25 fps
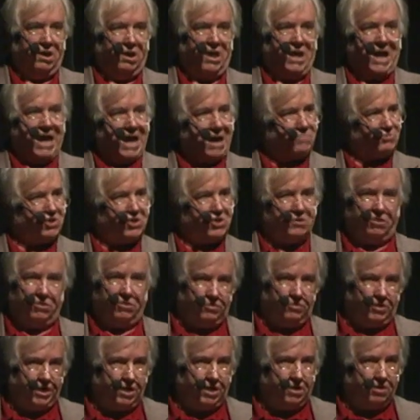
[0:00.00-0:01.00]

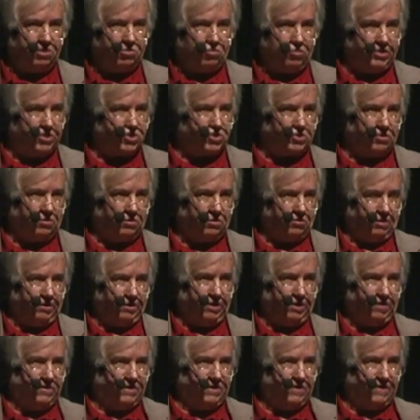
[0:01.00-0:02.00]
Absolutely crystal
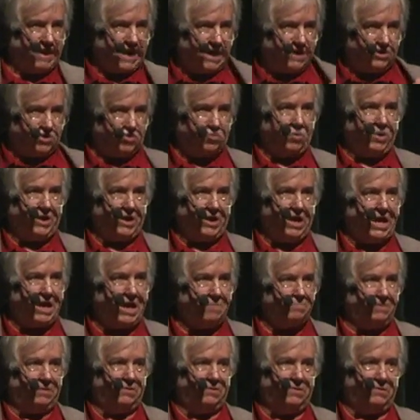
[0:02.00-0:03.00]
clear that that is what
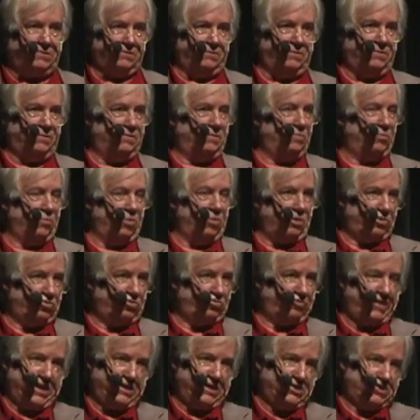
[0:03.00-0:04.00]
happened to World
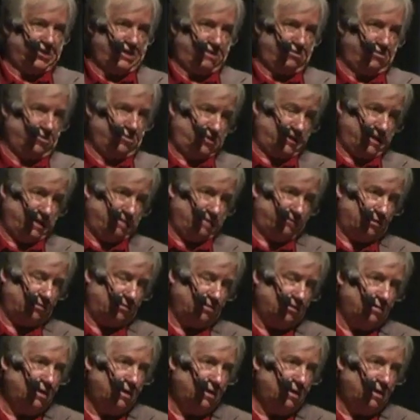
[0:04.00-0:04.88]
Trade Center 7.